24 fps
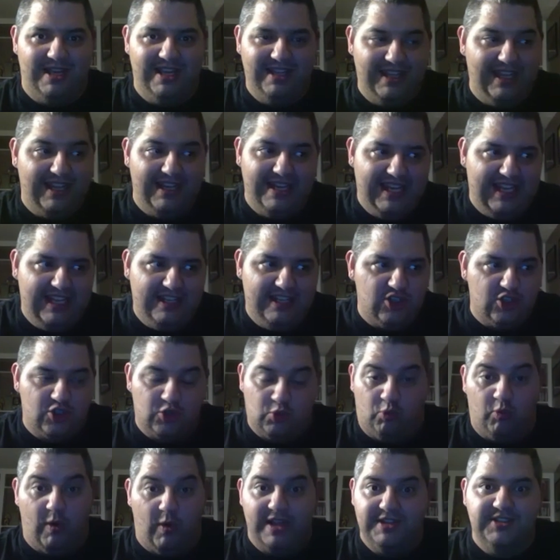and then he just
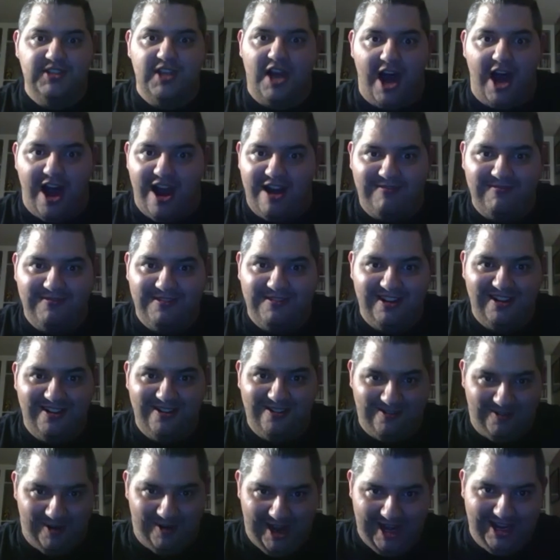runs off,
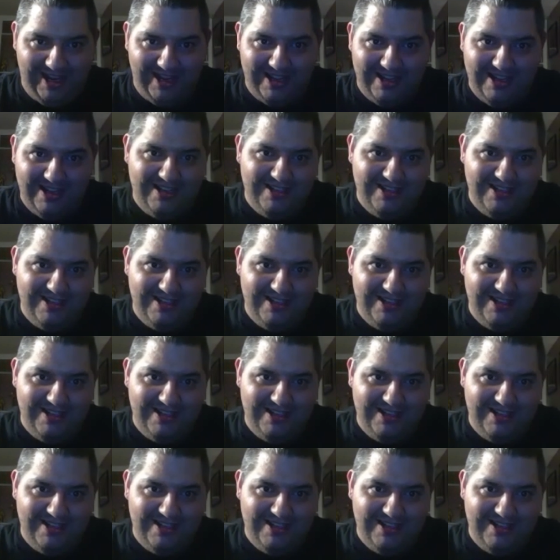right?